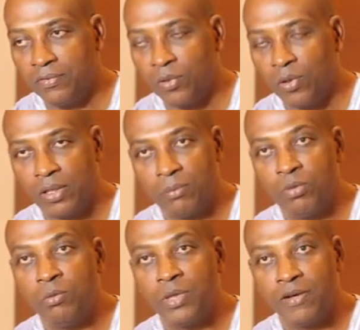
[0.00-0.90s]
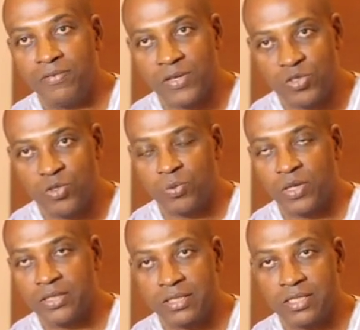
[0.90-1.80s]
for the Bumbuna Phase 2
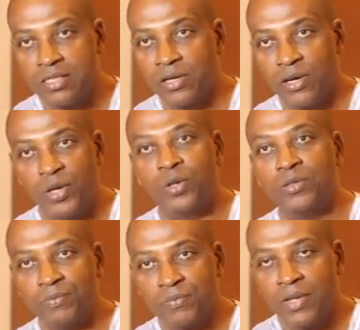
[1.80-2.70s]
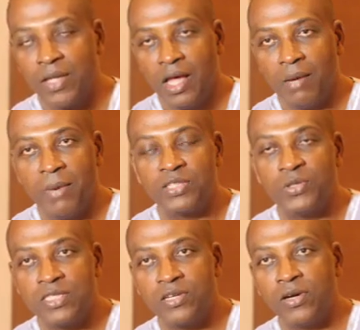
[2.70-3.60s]
project in Sierra Leone. I'm
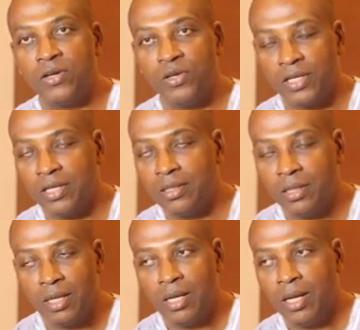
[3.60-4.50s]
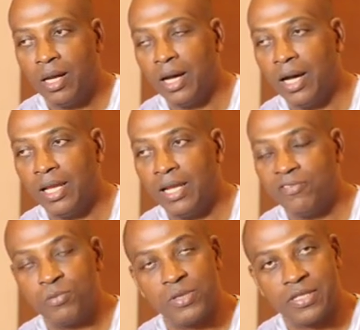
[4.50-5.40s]
actually Sierra Leonean. I
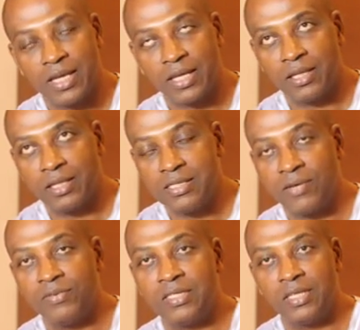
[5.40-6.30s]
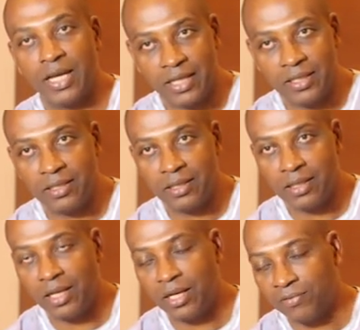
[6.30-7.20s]
left Presec in '79,
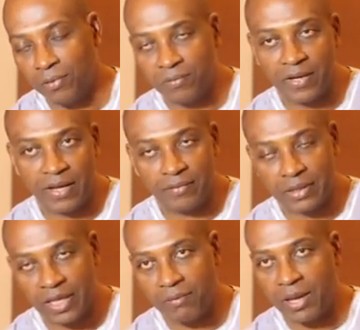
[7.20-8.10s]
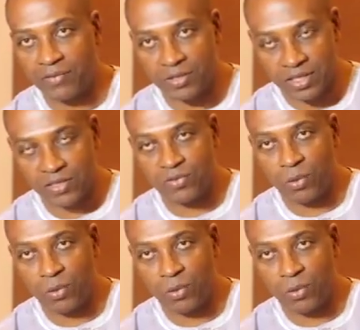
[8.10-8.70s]
Form 5, and came back for 6th